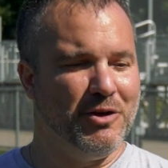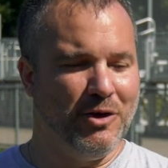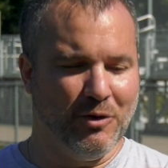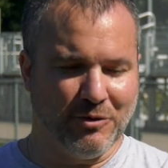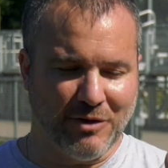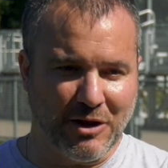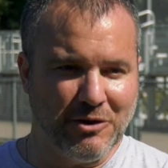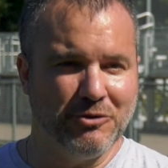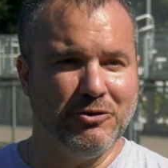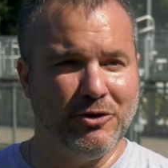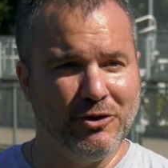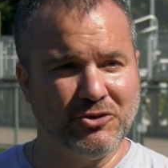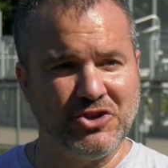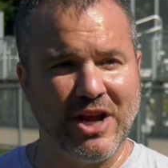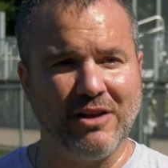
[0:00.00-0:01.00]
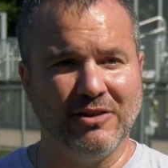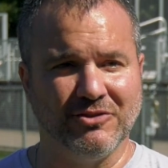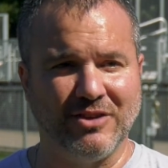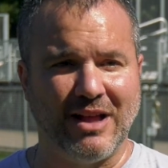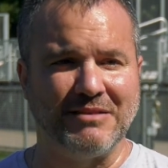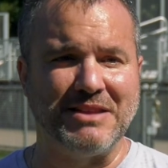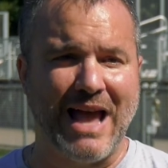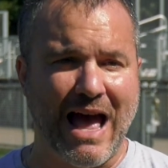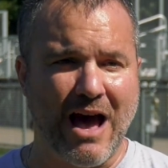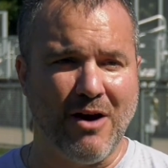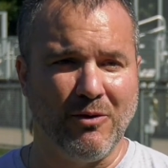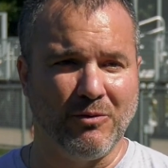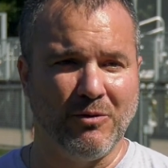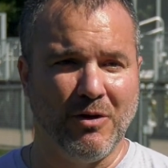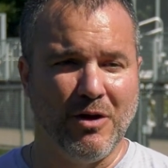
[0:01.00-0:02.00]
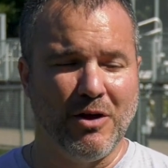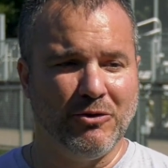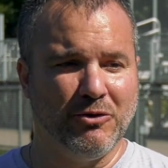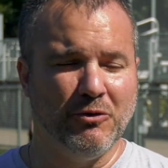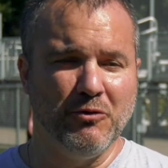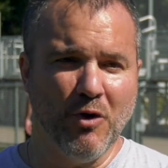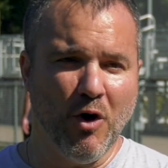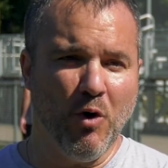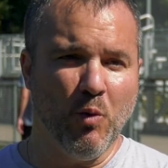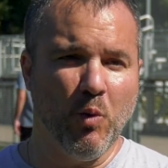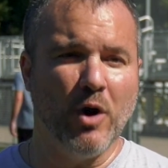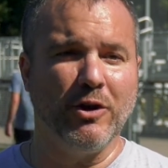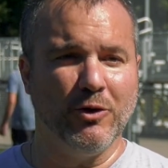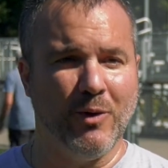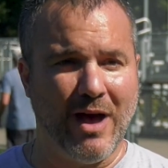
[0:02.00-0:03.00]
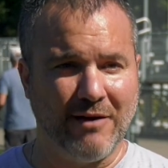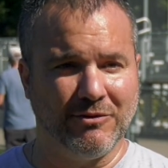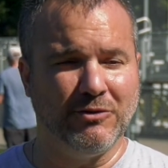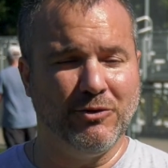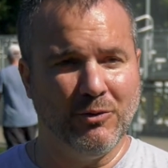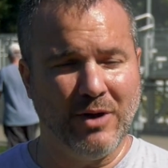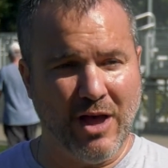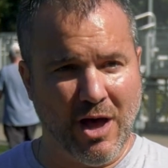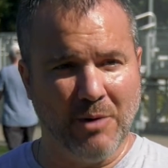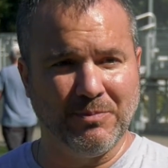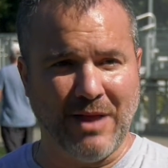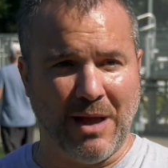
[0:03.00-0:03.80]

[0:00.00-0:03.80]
Then you do your checklist on down to know what you have to do to help